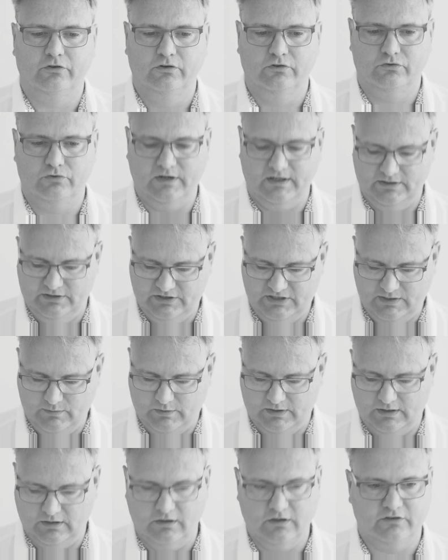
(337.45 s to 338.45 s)
try and see
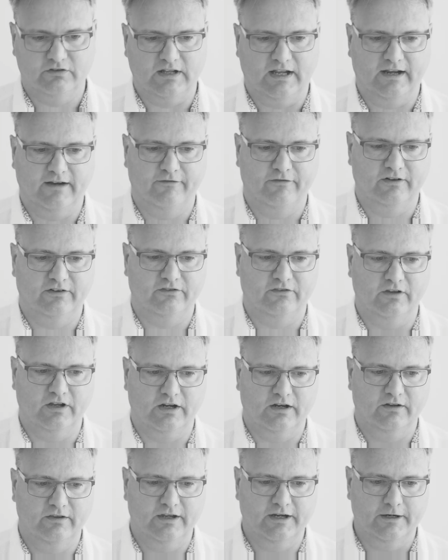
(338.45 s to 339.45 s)
what it looks like if it's not
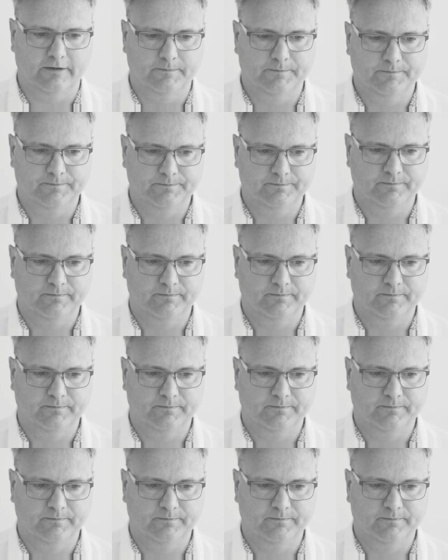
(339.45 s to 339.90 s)
in there.